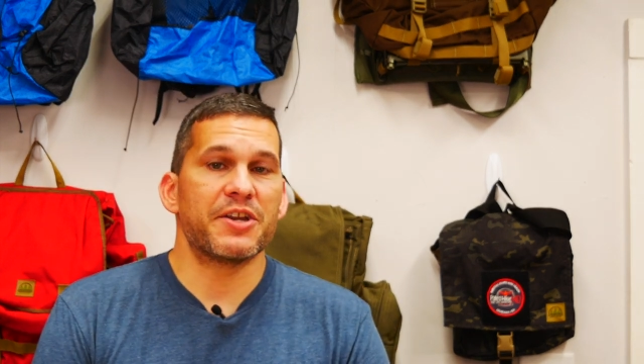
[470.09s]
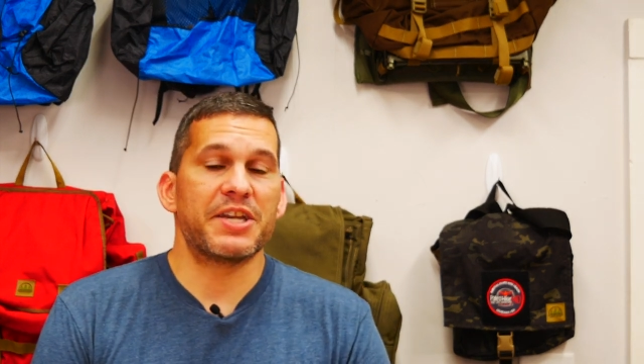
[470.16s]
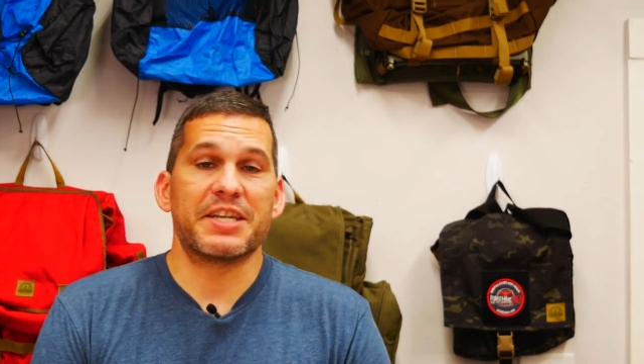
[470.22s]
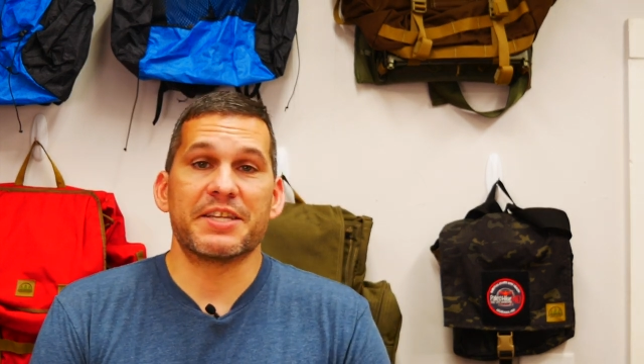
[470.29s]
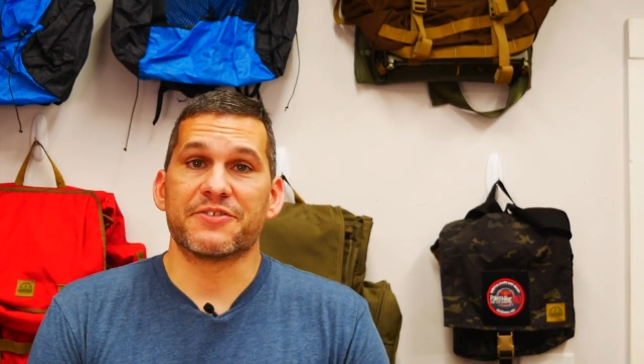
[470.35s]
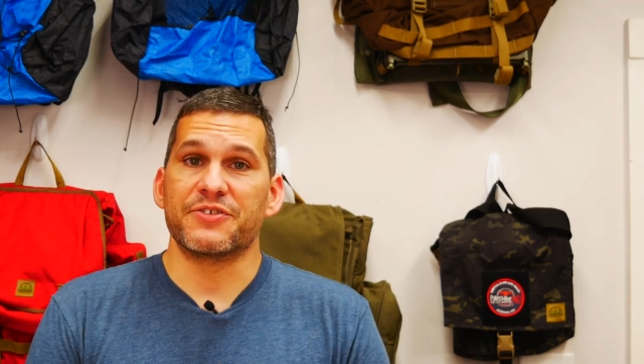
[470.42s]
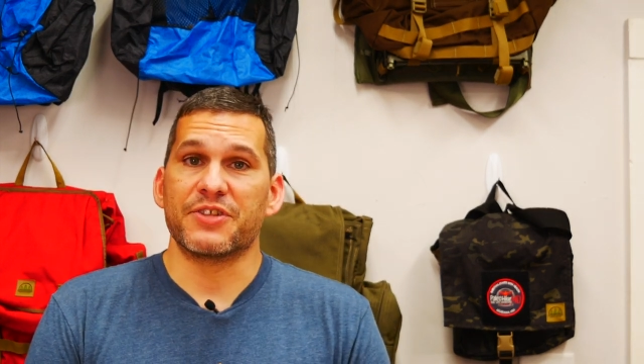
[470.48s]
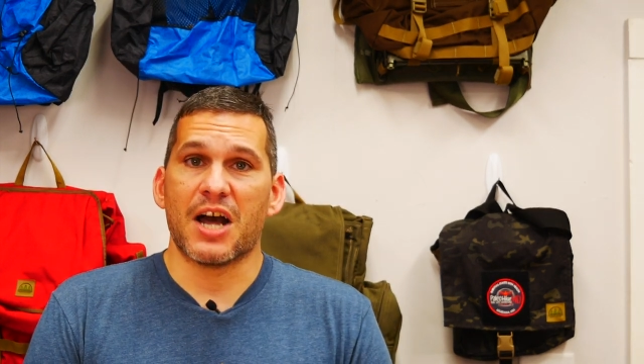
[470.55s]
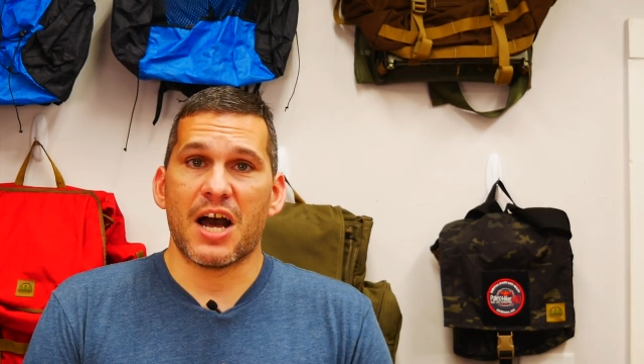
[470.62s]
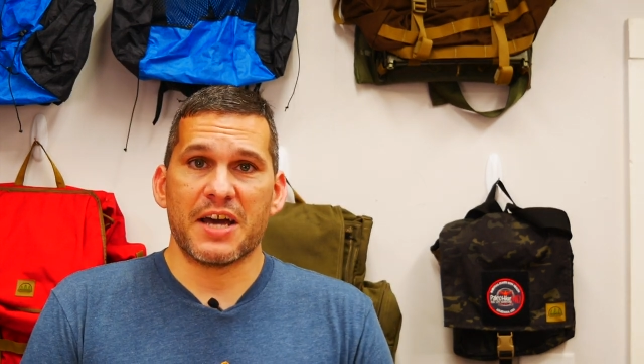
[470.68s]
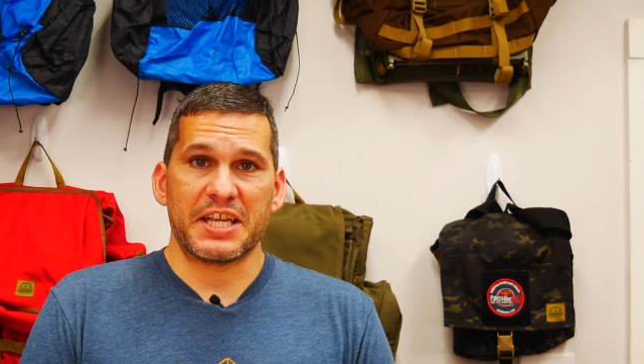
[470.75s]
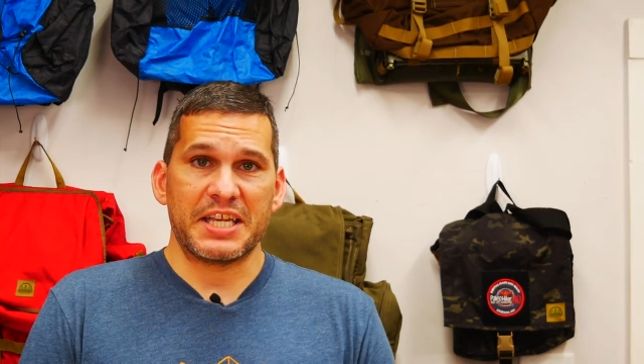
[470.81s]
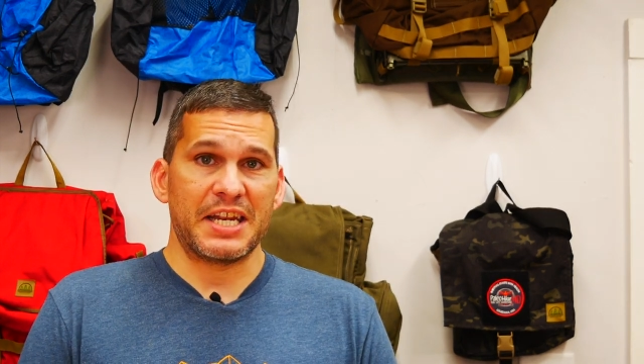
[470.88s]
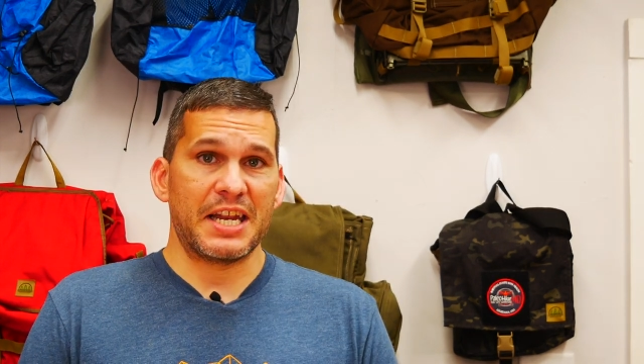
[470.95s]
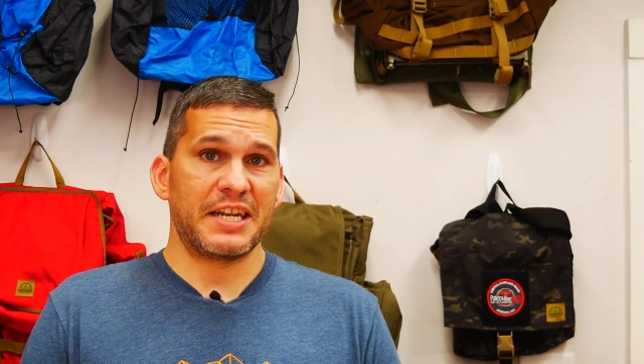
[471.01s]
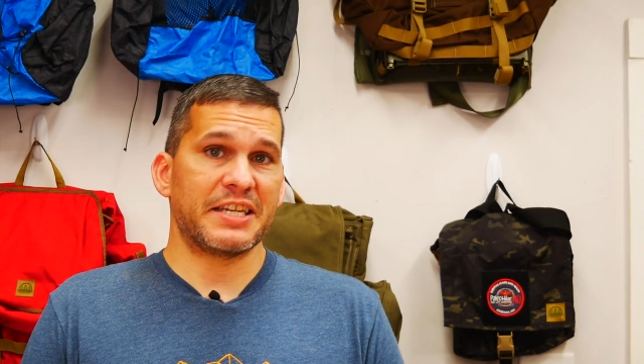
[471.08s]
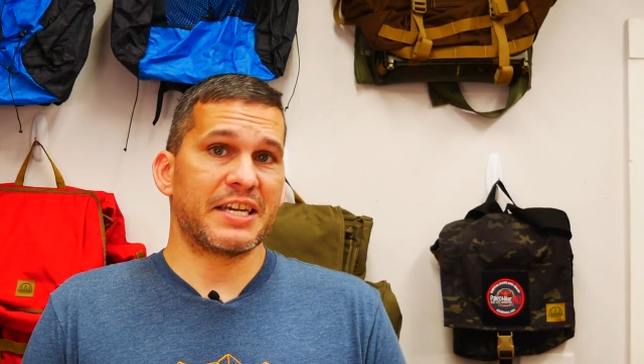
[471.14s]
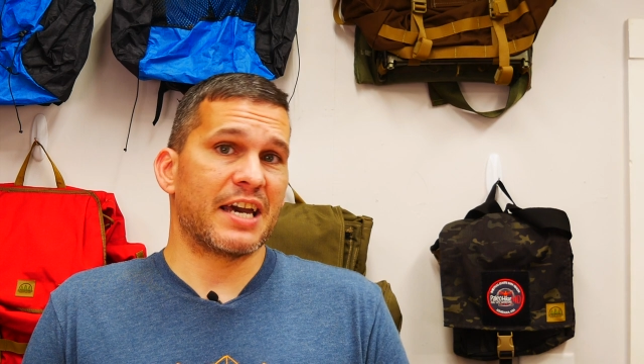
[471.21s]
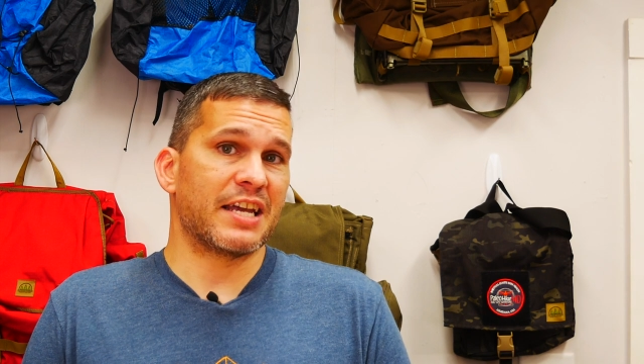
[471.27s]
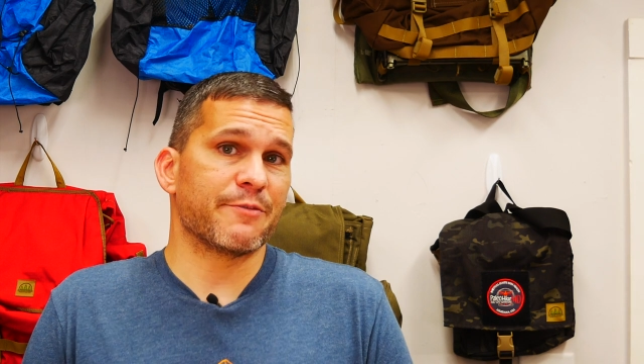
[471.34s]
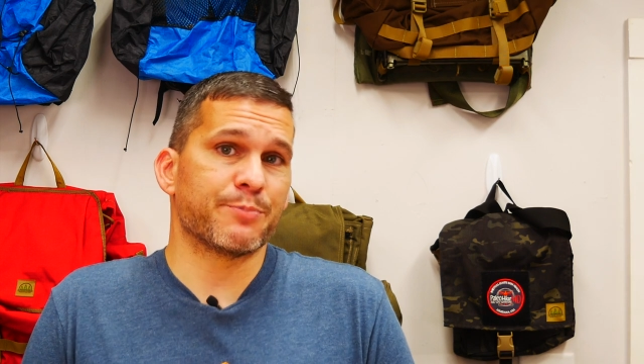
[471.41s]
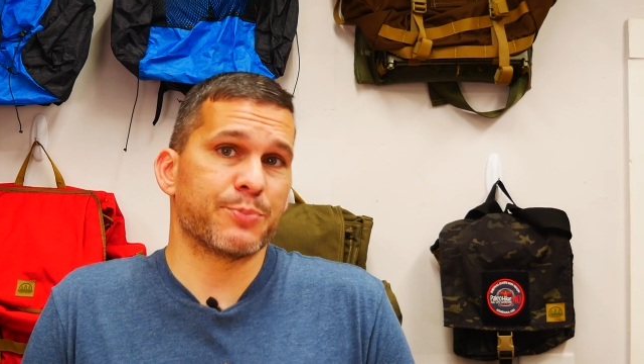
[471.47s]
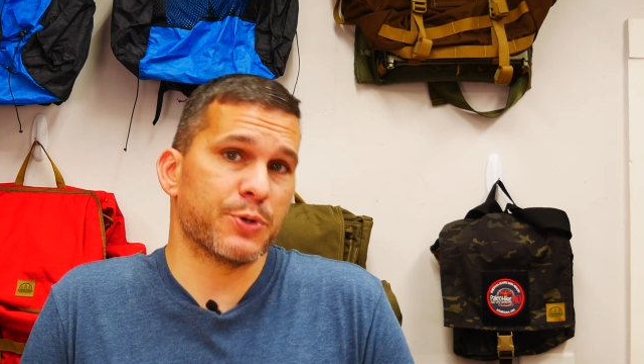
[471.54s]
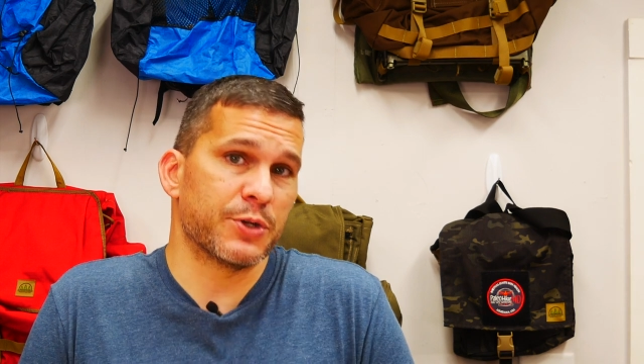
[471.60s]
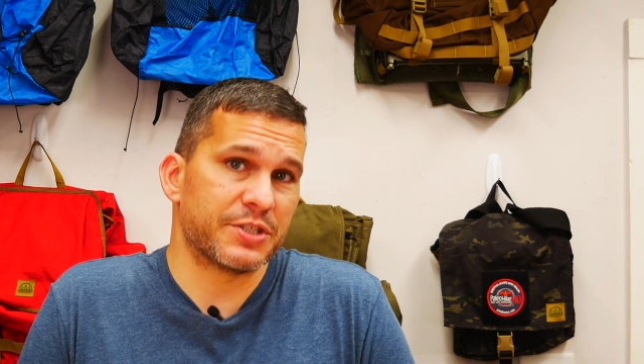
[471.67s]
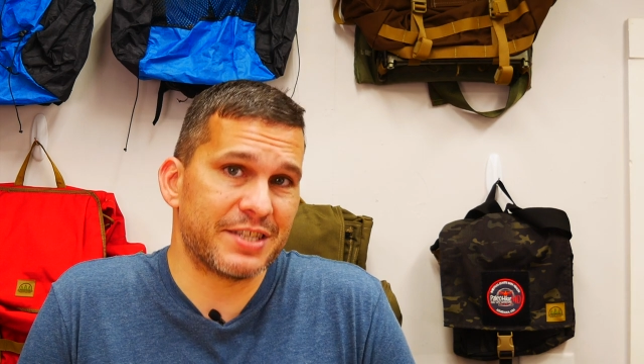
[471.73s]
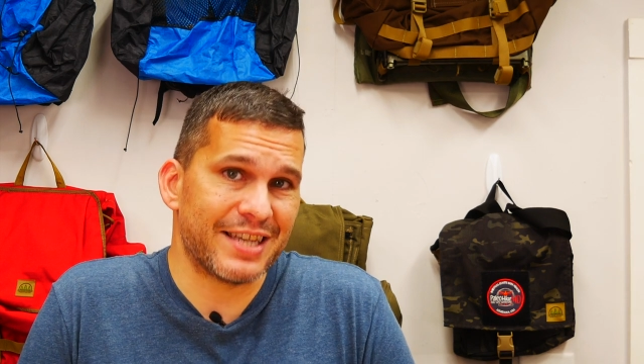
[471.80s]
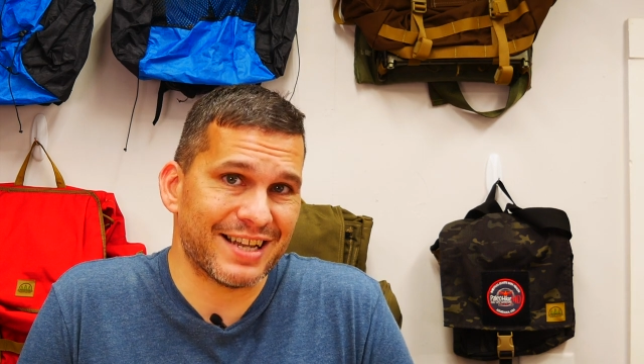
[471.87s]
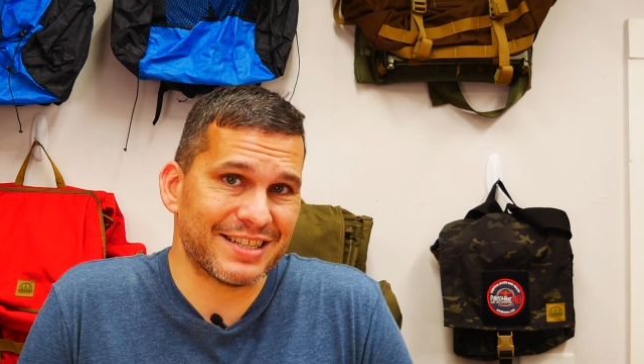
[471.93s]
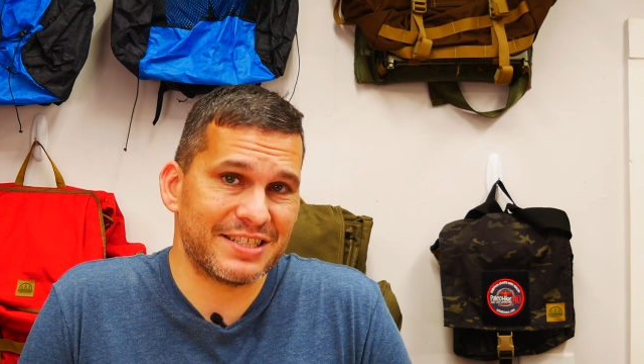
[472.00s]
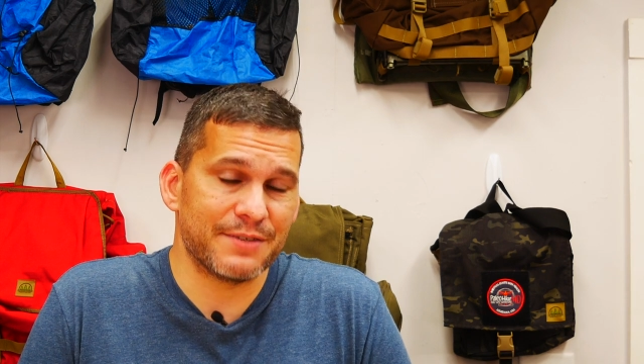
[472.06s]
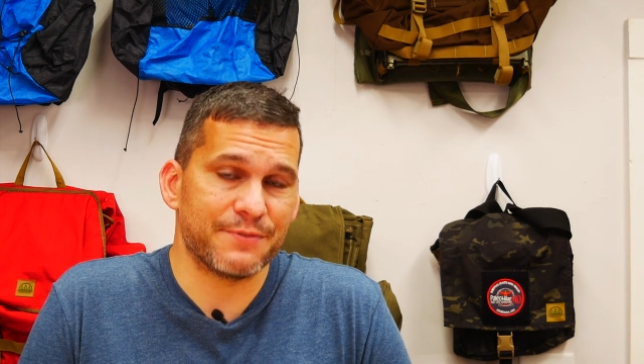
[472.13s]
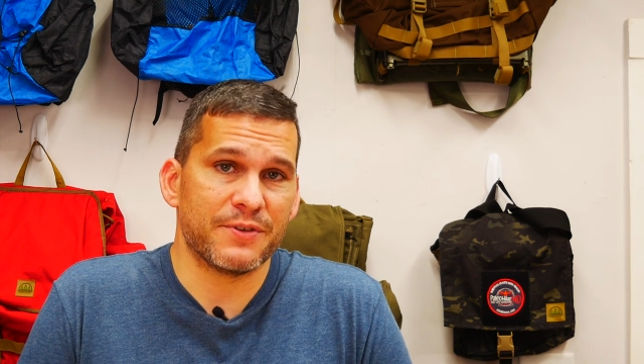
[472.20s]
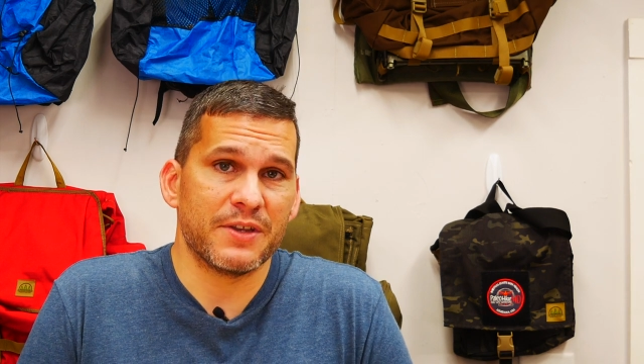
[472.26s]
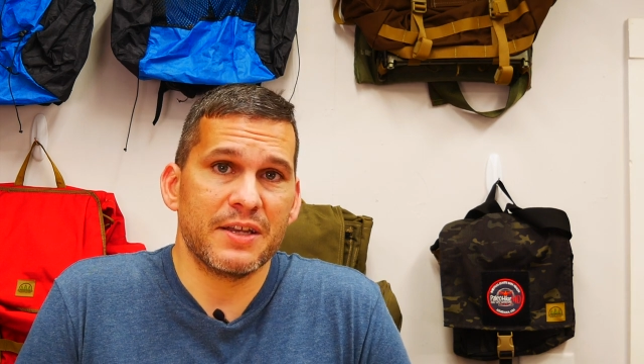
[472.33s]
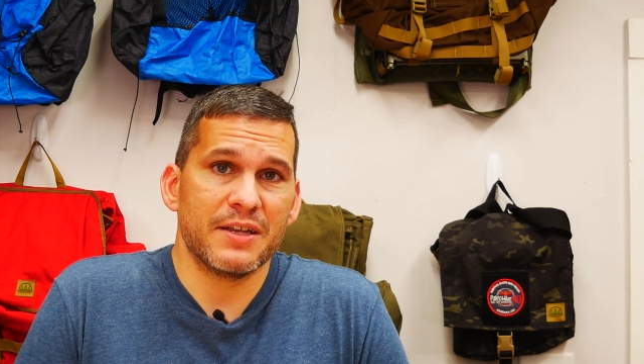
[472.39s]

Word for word: It is not in any kind of protective